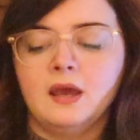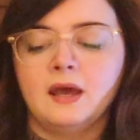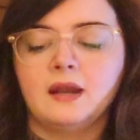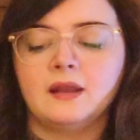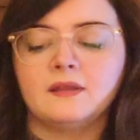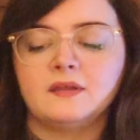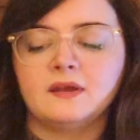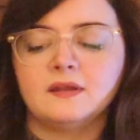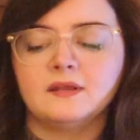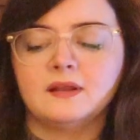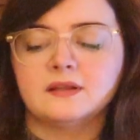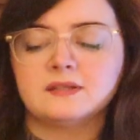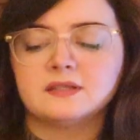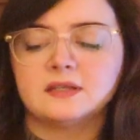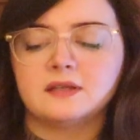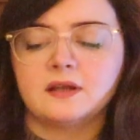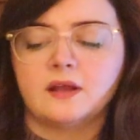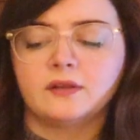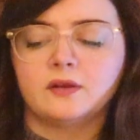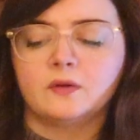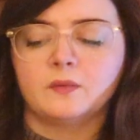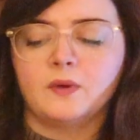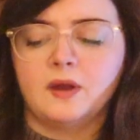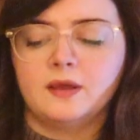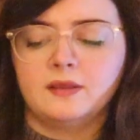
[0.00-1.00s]
And I think that's
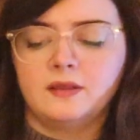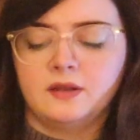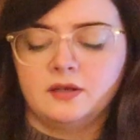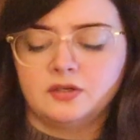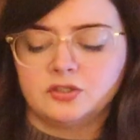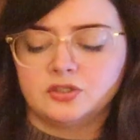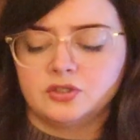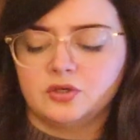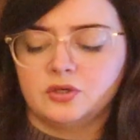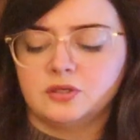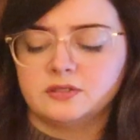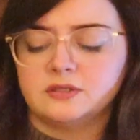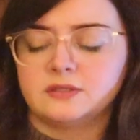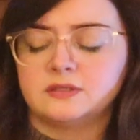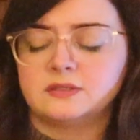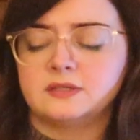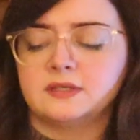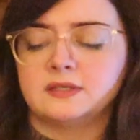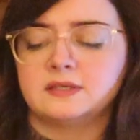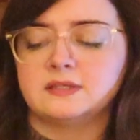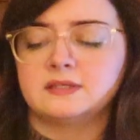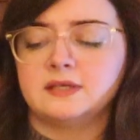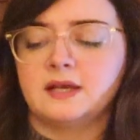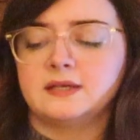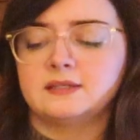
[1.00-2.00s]
another way that assures
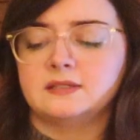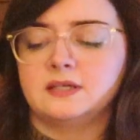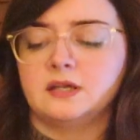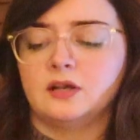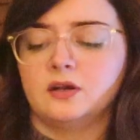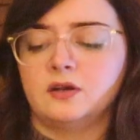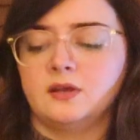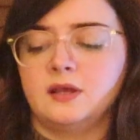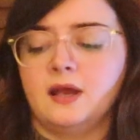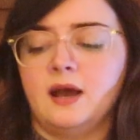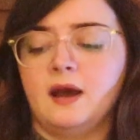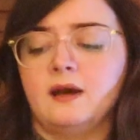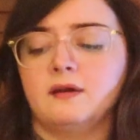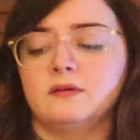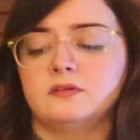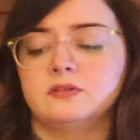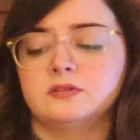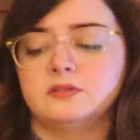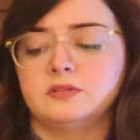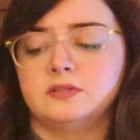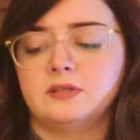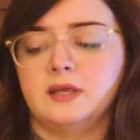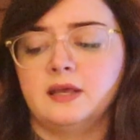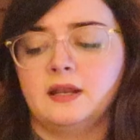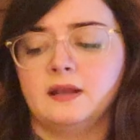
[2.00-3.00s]
success here. Yeah,
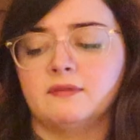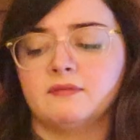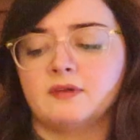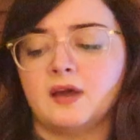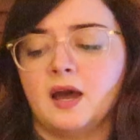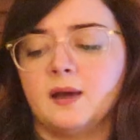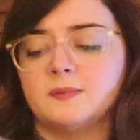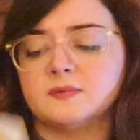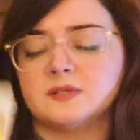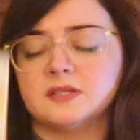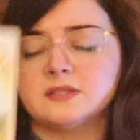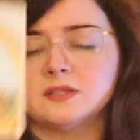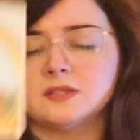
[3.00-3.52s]
Ten of Cups,